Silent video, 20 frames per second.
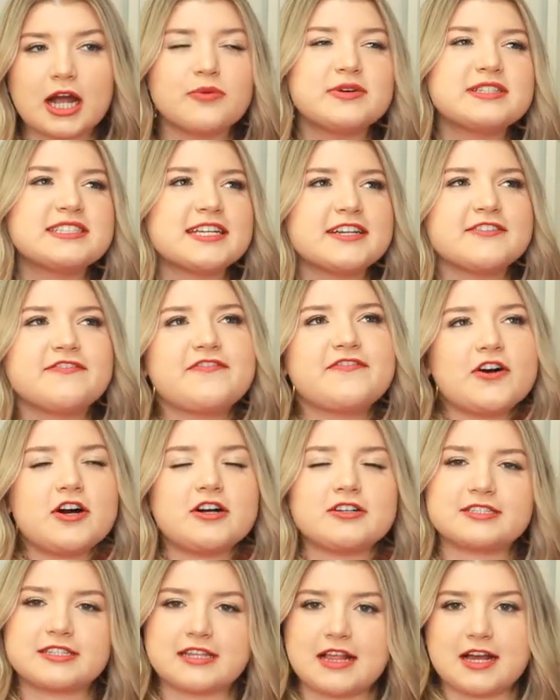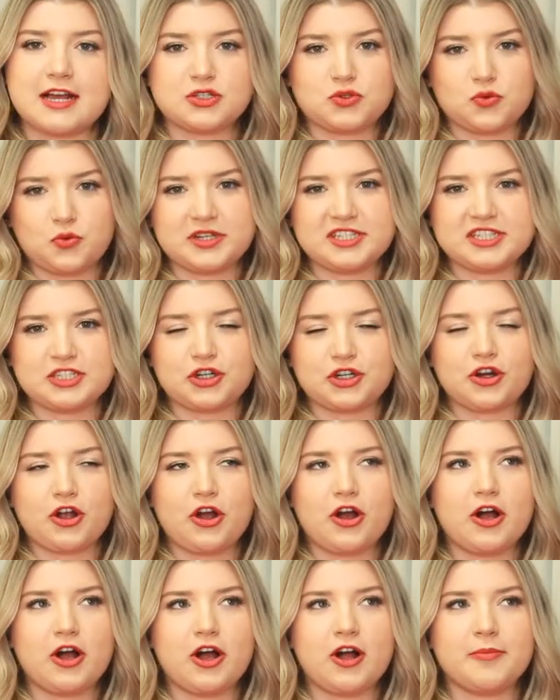I would say fall slash winter
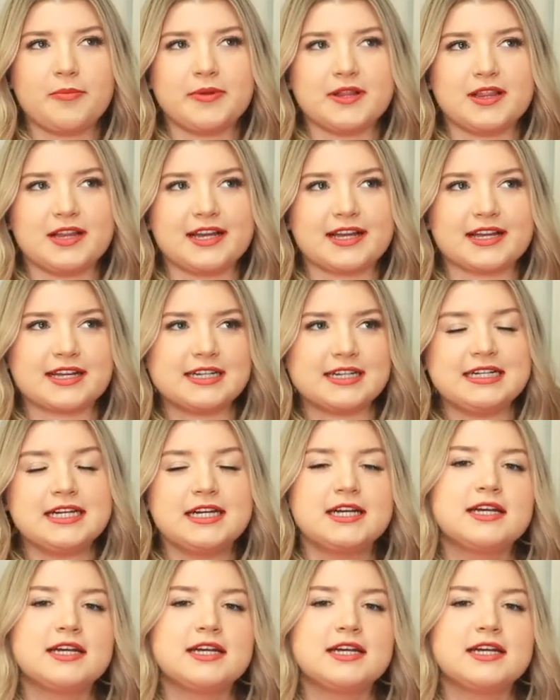haul, but like